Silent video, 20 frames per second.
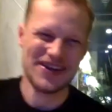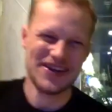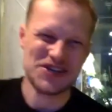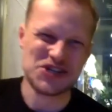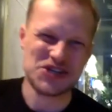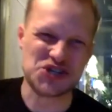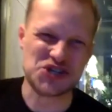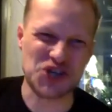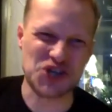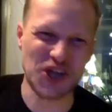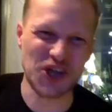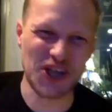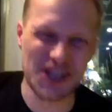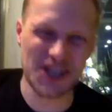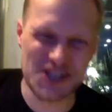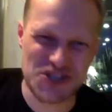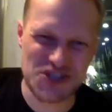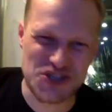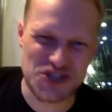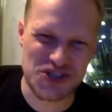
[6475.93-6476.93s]
she is lover of
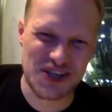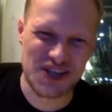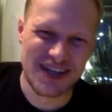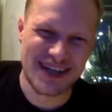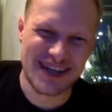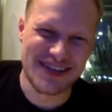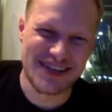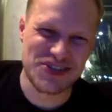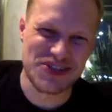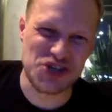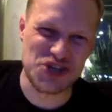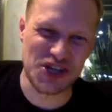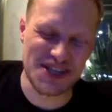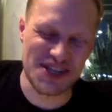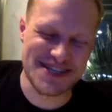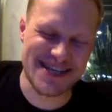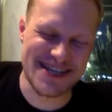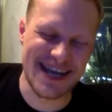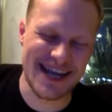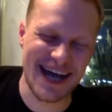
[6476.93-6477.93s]
all things. Jill
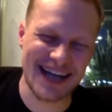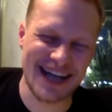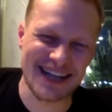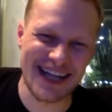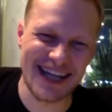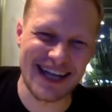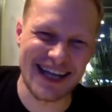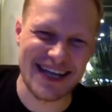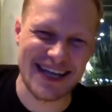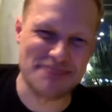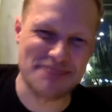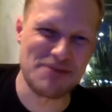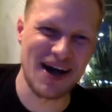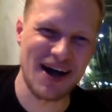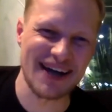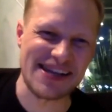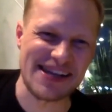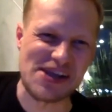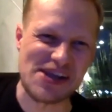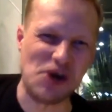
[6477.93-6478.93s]
is godlike
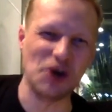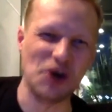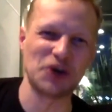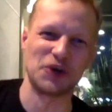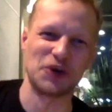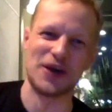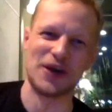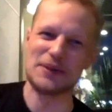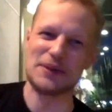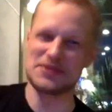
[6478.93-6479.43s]
embodying all grape.